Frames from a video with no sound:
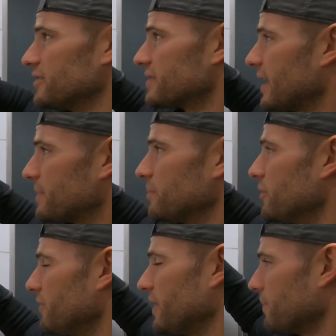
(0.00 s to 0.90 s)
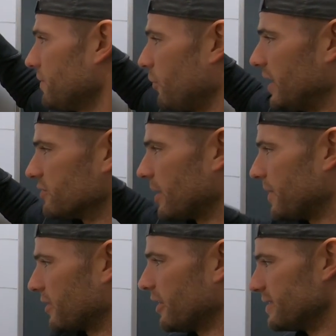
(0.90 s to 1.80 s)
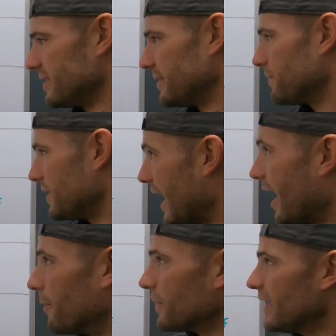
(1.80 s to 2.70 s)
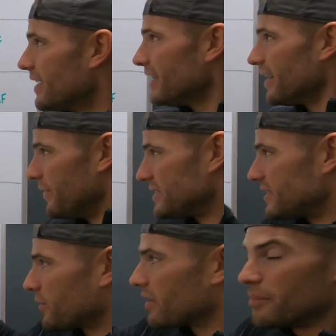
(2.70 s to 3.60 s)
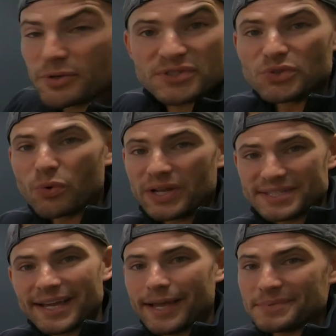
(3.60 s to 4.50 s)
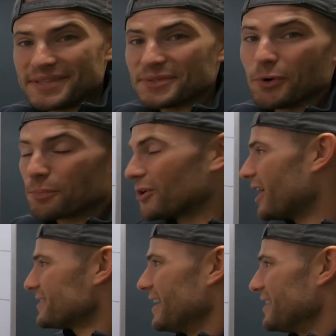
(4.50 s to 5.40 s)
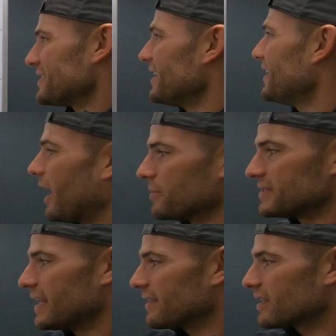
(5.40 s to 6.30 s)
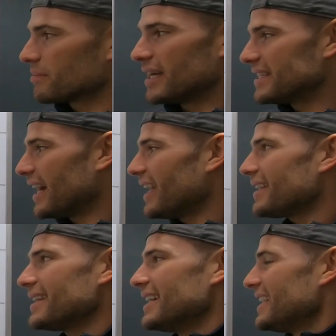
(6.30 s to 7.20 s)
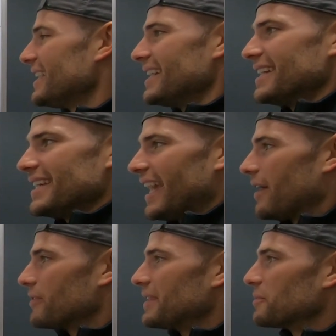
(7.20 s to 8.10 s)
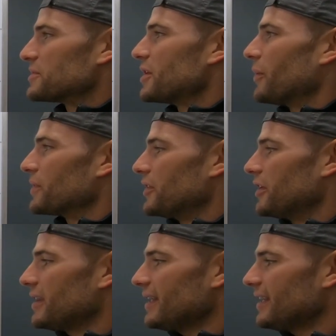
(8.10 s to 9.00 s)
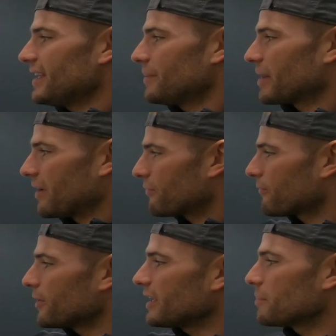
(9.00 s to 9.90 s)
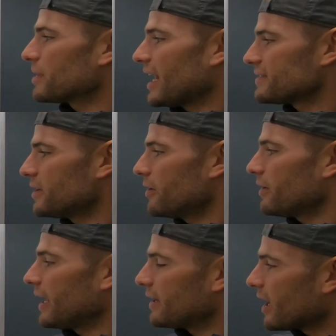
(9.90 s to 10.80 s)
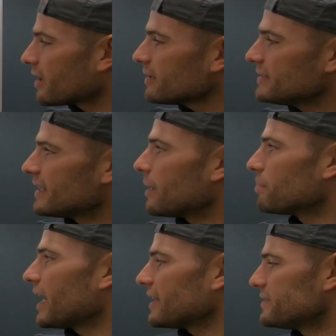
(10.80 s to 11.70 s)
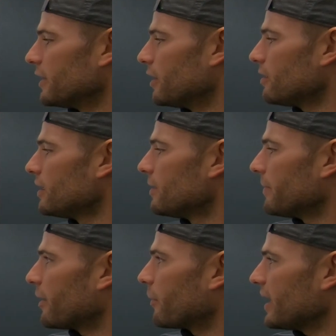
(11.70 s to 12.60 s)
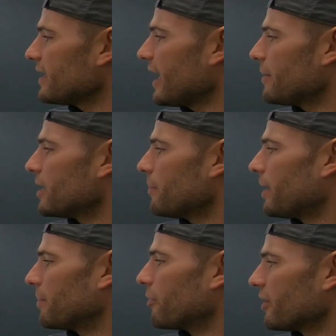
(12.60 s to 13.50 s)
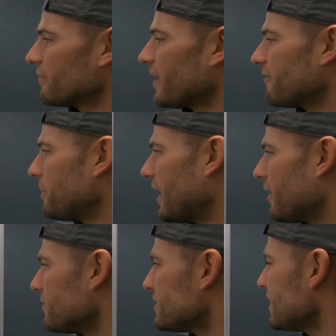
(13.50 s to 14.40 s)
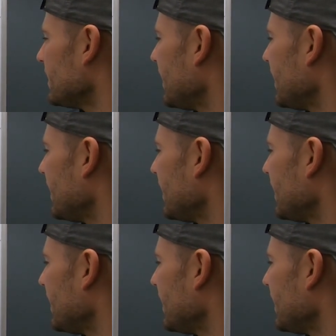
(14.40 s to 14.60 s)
just kept it moving, weight dropped like crazy. Now, this is one of the most annoying times of this whole process. I was nailing my diet, everything was going good, but I freaking plateaued. And not only did I plateau, my weight came up by 0.5 pounds